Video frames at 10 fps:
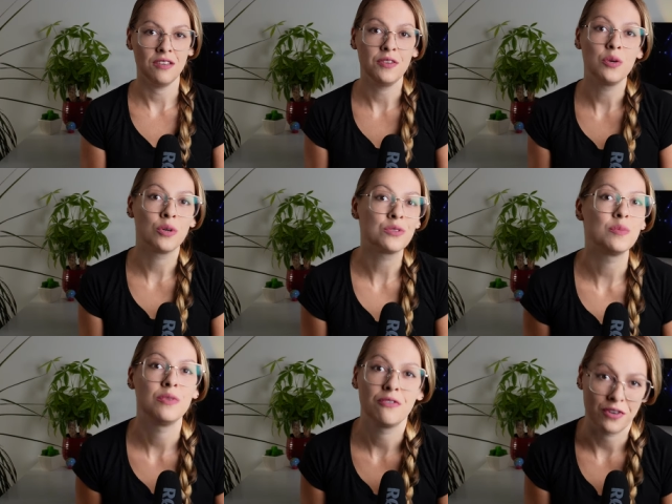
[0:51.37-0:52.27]
If you want to
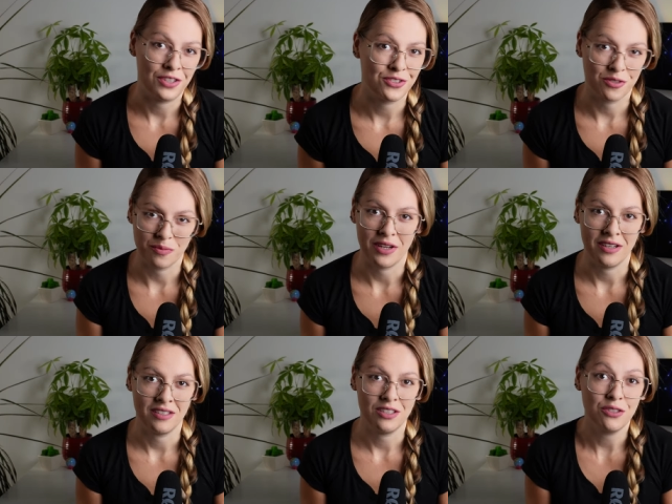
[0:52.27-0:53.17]
befriend your
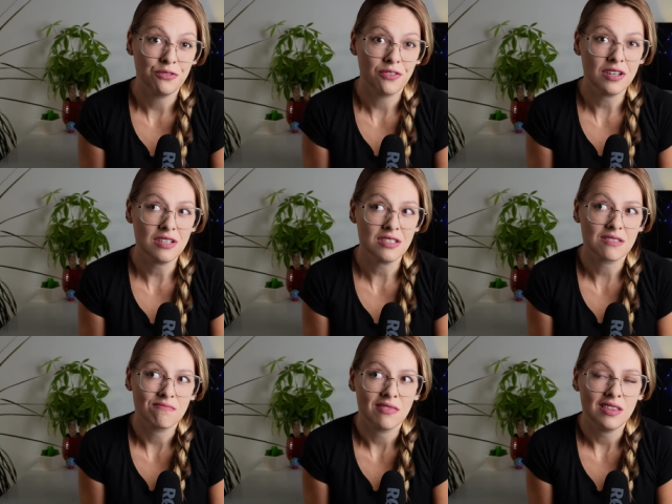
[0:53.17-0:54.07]
brain, you first
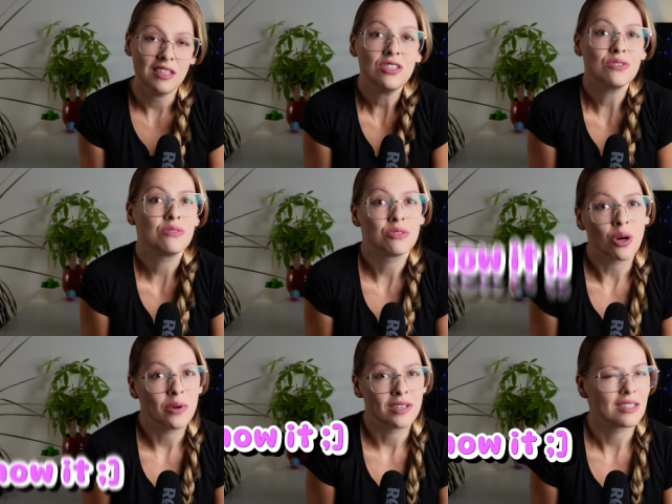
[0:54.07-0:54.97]
need to
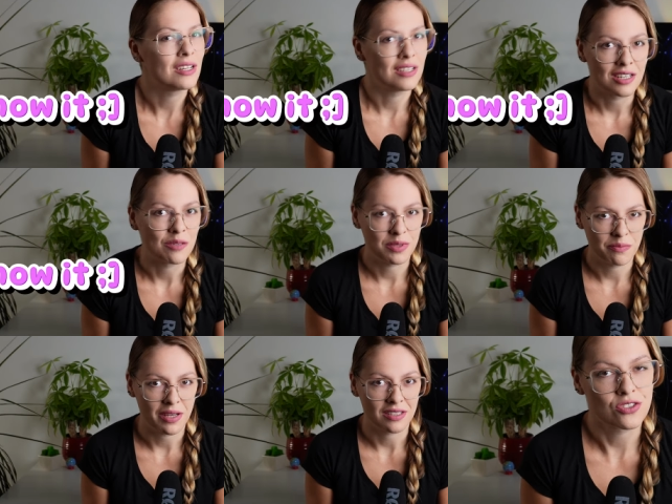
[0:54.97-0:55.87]
know it a little bit
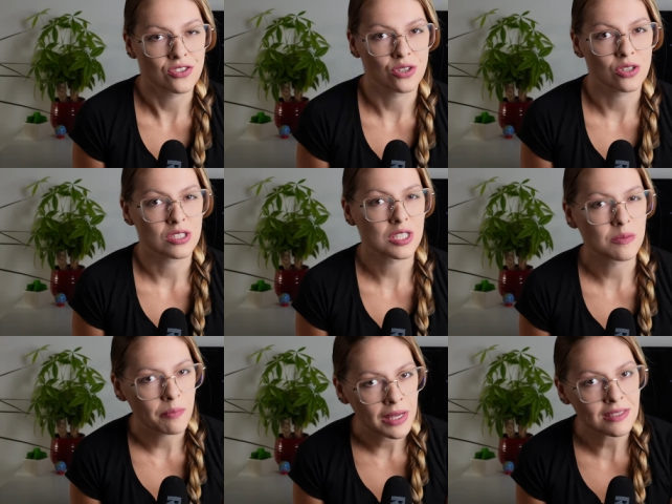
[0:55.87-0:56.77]
better. So
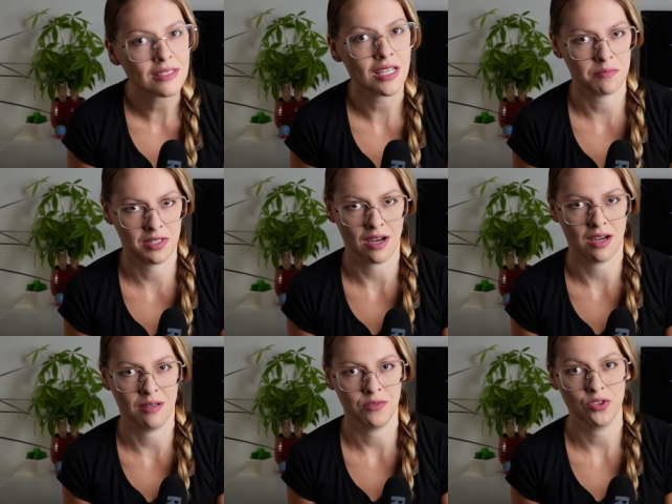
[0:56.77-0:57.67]
spend some
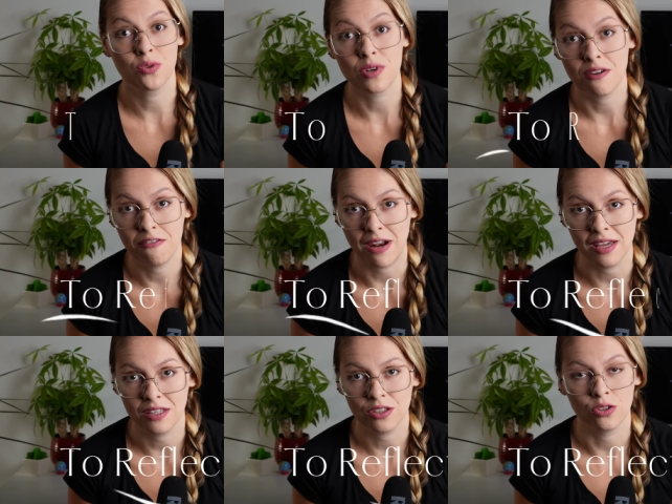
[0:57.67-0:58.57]
time to
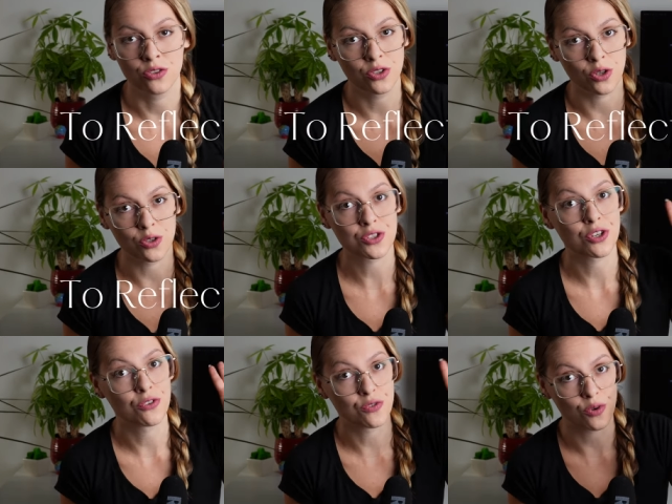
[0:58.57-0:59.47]
reflect on those
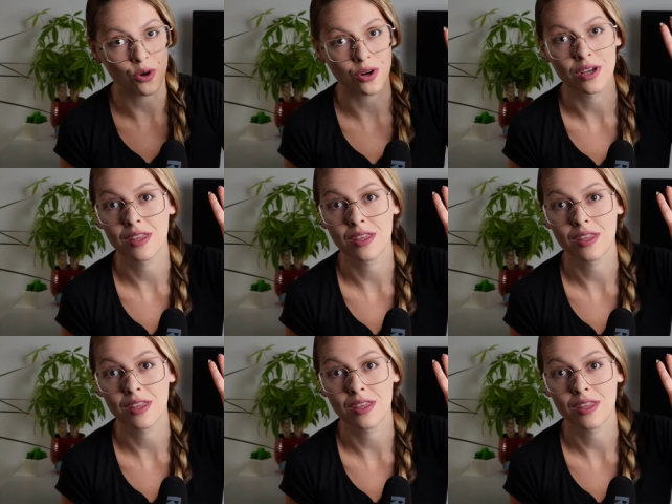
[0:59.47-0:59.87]
four